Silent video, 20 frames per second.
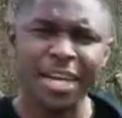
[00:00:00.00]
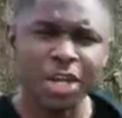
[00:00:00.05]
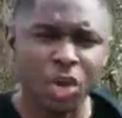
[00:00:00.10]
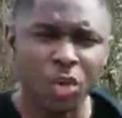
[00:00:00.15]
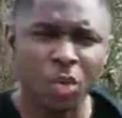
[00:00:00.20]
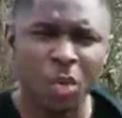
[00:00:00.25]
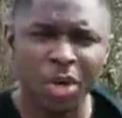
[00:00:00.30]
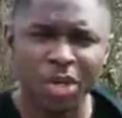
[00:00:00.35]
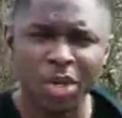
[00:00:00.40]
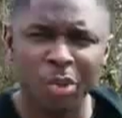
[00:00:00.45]
Then
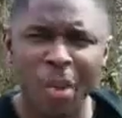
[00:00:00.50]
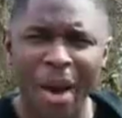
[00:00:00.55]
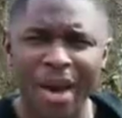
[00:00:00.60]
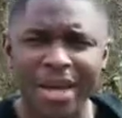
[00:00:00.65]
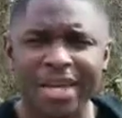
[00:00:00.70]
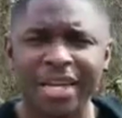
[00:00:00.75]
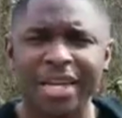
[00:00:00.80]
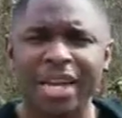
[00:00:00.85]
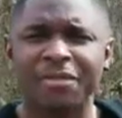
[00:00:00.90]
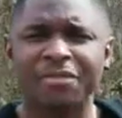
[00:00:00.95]
he'll wonder
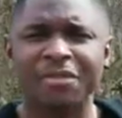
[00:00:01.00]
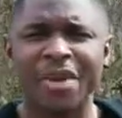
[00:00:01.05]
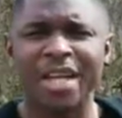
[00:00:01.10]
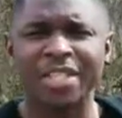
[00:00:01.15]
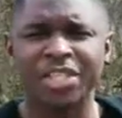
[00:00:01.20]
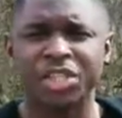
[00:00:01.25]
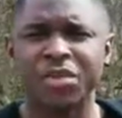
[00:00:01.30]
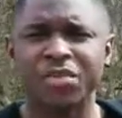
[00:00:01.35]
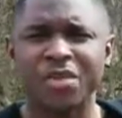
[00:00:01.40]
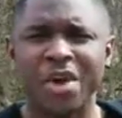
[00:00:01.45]
why he left
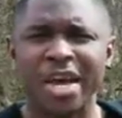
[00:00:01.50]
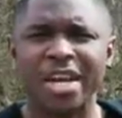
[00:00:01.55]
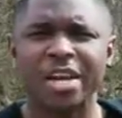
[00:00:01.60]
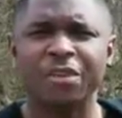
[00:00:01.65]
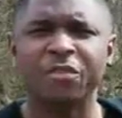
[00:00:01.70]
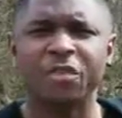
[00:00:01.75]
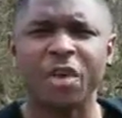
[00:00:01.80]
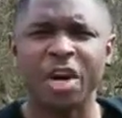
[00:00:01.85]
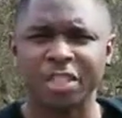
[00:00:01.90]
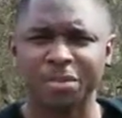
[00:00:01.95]
Nigeria
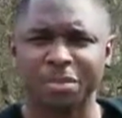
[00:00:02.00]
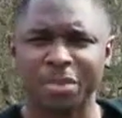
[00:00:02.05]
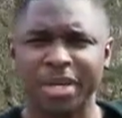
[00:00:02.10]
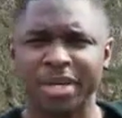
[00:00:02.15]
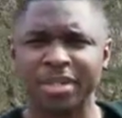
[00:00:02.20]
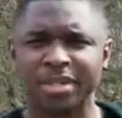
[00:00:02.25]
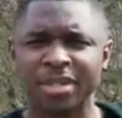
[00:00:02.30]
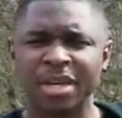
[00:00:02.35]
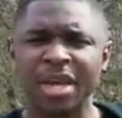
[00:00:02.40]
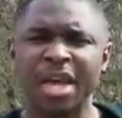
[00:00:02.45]
in the first
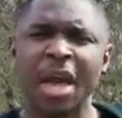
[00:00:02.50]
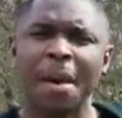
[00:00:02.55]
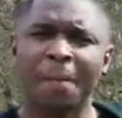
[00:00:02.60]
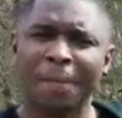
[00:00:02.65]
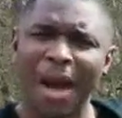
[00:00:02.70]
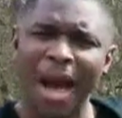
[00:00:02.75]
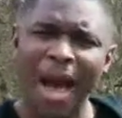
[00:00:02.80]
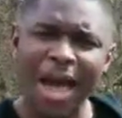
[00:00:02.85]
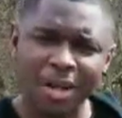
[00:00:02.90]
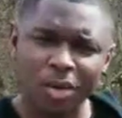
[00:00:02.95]
place.
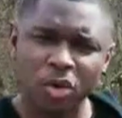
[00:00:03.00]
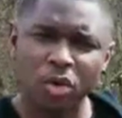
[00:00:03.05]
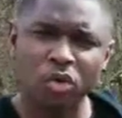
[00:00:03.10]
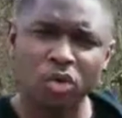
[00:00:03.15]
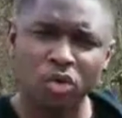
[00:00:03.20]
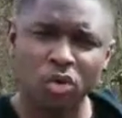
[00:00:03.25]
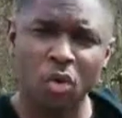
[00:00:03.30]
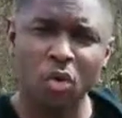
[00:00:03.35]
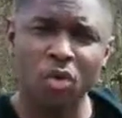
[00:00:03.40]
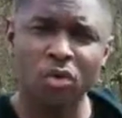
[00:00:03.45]
Behind
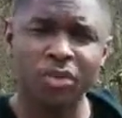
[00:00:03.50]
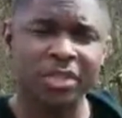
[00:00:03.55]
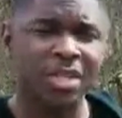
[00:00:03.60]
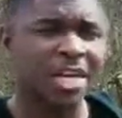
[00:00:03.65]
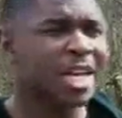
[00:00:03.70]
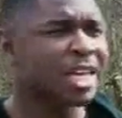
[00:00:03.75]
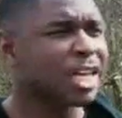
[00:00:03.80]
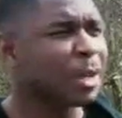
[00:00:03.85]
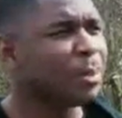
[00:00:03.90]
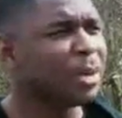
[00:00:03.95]
closed doors,
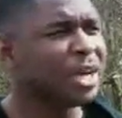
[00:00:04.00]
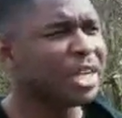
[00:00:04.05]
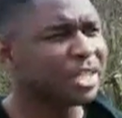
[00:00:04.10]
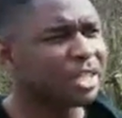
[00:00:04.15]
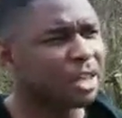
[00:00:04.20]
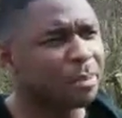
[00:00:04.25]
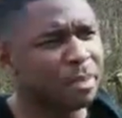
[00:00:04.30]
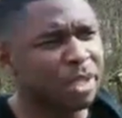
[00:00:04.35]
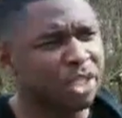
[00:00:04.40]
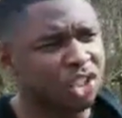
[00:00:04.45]
the
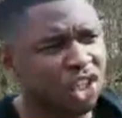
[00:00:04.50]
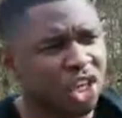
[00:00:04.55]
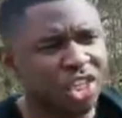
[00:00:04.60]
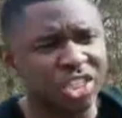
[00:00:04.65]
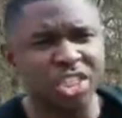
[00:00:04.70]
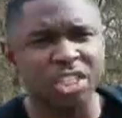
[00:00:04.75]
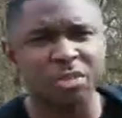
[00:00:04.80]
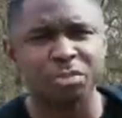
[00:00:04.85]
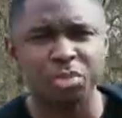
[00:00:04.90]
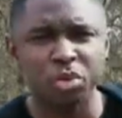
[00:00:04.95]
police can be
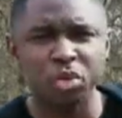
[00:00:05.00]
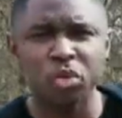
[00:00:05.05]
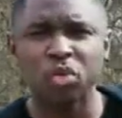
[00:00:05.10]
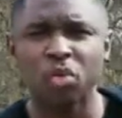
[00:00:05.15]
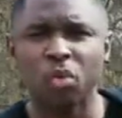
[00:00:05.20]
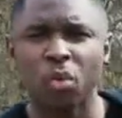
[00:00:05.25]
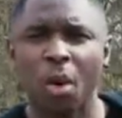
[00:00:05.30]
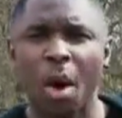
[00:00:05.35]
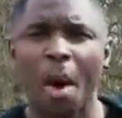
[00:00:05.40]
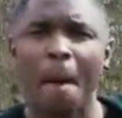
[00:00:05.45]
just as
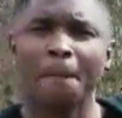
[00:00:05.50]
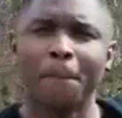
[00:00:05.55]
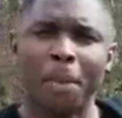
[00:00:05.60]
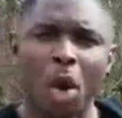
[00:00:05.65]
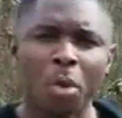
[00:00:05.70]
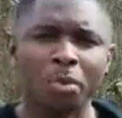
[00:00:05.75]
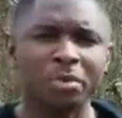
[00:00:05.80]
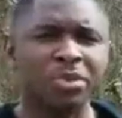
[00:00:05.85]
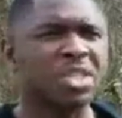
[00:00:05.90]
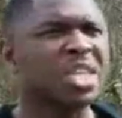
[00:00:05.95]
brutal.
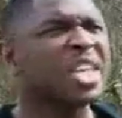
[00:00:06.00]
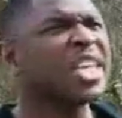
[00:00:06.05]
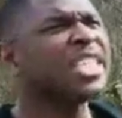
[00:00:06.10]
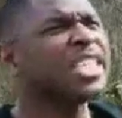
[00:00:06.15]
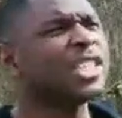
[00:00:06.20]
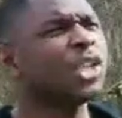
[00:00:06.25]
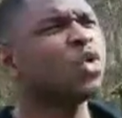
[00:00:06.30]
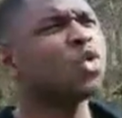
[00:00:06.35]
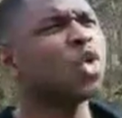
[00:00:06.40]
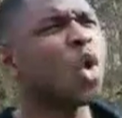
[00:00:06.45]
Bombs
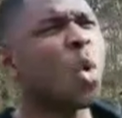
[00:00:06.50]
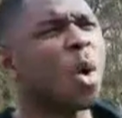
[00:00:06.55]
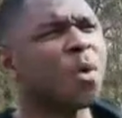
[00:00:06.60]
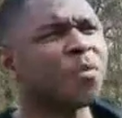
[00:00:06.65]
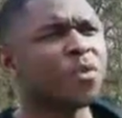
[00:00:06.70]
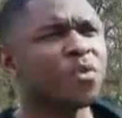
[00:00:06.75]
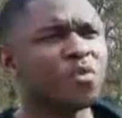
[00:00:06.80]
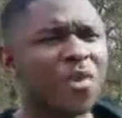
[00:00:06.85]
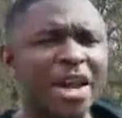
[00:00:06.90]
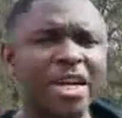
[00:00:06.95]
still go
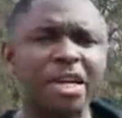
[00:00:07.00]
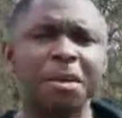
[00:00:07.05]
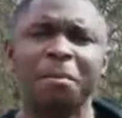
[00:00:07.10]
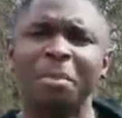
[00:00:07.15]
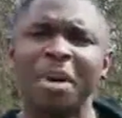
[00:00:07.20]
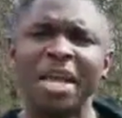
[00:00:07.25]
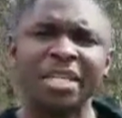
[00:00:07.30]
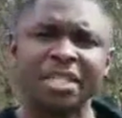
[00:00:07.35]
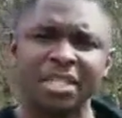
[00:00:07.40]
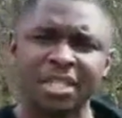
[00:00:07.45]
off in
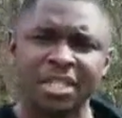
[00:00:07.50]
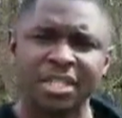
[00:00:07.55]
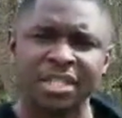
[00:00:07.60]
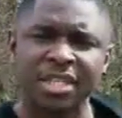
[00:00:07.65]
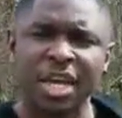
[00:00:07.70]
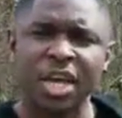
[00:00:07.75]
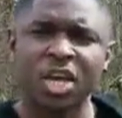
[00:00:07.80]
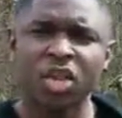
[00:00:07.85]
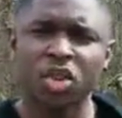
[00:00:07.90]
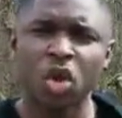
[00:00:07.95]
random
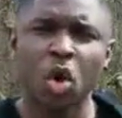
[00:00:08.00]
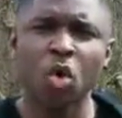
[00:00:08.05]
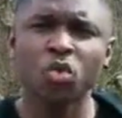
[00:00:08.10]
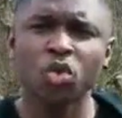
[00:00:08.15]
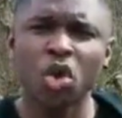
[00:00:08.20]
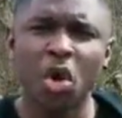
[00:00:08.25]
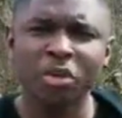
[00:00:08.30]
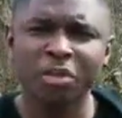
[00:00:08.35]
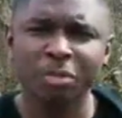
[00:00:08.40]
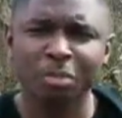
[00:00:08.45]
places, though
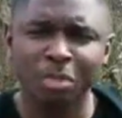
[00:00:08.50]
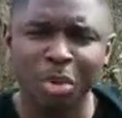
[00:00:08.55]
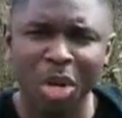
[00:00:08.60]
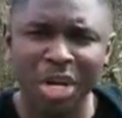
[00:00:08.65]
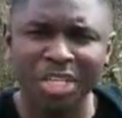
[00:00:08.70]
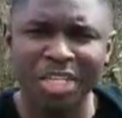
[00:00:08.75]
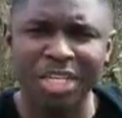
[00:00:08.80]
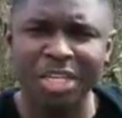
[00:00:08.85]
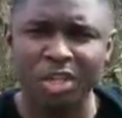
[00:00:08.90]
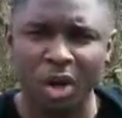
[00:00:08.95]
not as
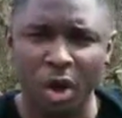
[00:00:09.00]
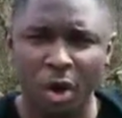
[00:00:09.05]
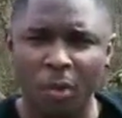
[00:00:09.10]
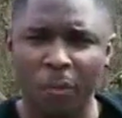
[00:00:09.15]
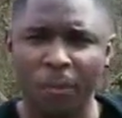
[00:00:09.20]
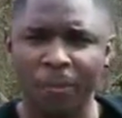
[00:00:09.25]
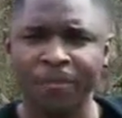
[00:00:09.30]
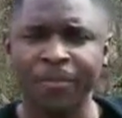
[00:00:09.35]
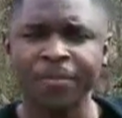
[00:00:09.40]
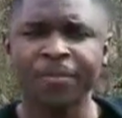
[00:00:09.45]
bloody as
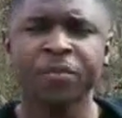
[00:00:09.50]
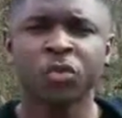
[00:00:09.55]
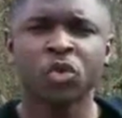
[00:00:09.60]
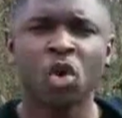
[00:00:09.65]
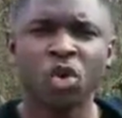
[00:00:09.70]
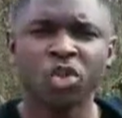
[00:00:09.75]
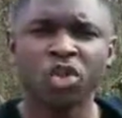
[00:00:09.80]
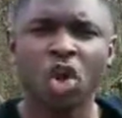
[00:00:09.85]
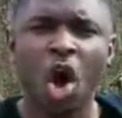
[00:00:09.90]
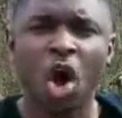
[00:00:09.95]
home.
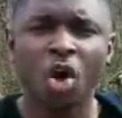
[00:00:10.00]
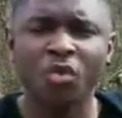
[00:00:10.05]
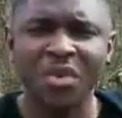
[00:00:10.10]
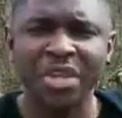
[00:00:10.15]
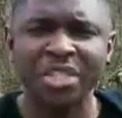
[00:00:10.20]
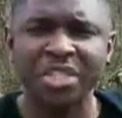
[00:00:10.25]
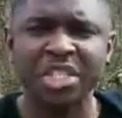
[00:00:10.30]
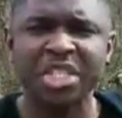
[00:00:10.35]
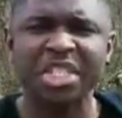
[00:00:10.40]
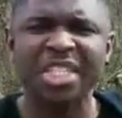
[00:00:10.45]
Not as
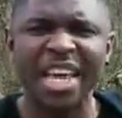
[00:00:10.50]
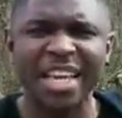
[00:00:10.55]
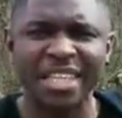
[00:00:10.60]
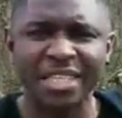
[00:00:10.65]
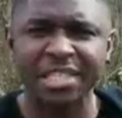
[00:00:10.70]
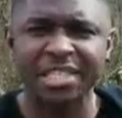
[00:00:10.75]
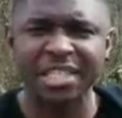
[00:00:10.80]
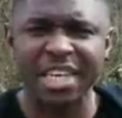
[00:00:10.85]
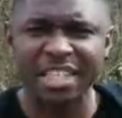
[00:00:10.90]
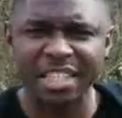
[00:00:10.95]
heart-wrenching as
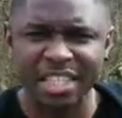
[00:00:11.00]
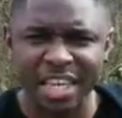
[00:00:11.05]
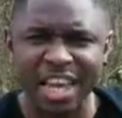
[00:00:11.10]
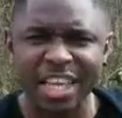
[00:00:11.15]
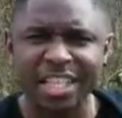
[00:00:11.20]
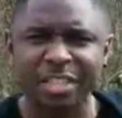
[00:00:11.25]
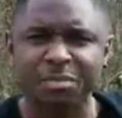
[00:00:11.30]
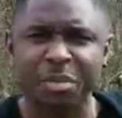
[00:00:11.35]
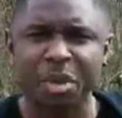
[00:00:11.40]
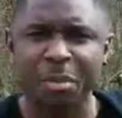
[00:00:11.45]
86
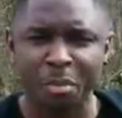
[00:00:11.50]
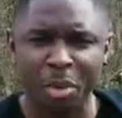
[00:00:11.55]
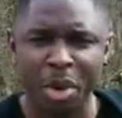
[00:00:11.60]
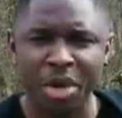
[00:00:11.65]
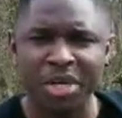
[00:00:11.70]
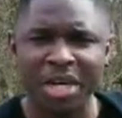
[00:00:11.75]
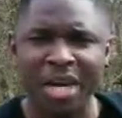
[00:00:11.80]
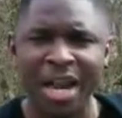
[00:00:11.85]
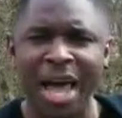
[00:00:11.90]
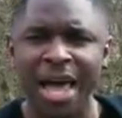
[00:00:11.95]
kids being
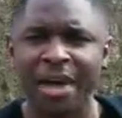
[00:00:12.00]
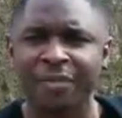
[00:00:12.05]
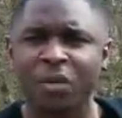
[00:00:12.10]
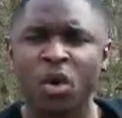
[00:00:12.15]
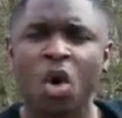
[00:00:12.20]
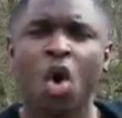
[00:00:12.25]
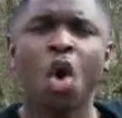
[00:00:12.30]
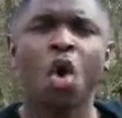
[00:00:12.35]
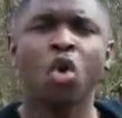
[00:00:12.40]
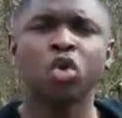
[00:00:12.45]
burned
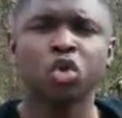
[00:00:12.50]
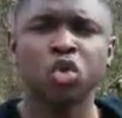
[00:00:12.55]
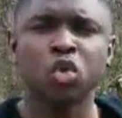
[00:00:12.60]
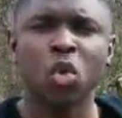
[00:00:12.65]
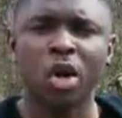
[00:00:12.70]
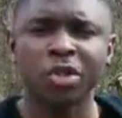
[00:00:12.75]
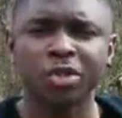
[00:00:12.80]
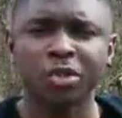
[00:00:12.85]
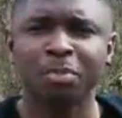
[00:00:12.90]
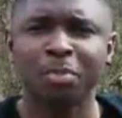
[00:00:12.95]
alive or
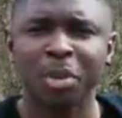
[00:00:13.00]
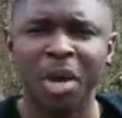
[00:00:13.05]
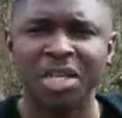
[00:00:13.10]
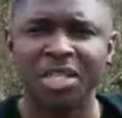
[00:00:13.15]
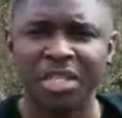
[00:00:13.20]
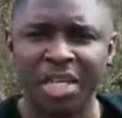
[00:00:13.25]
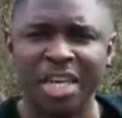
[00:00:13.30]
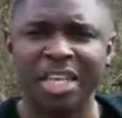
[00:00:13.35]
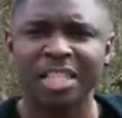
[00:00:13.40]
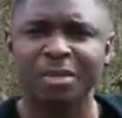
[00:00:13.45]
200
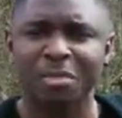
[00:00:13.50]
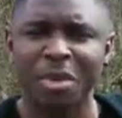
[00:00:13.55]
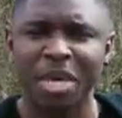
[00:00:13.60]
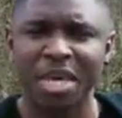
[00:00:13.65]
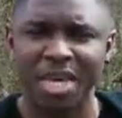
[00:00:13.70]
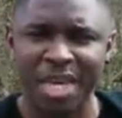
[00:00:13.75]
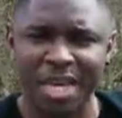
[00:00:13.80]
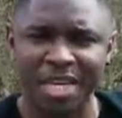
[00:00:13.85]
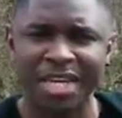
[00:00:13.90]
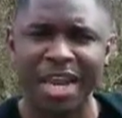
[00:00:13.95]
plus kids
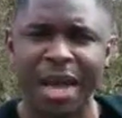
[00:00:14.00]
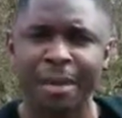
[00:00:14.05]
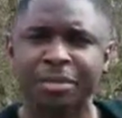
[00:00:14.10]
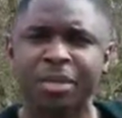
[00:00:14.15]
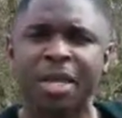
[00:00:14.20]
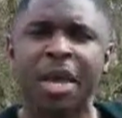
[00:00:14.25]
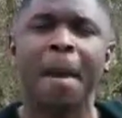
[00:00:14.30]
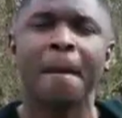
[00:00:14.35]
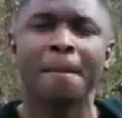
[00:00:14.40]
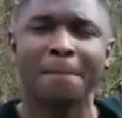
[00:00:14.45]
being
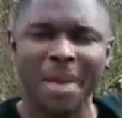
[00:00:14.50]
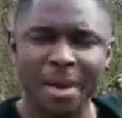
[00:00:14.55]
kidnapped.